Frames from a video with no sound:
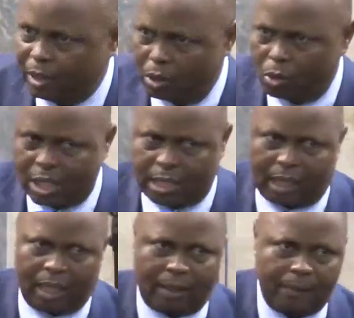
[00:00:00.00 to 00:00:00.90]
Glory to
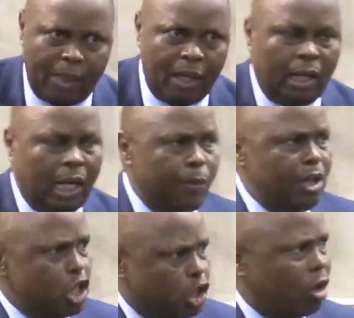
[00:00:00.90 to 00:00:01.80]
God. And
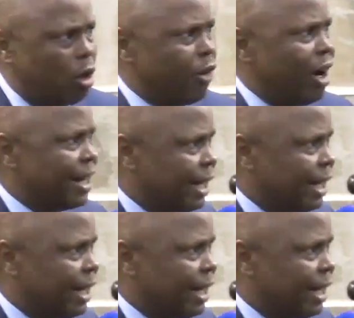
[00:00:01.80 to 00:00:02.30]
when we talk of our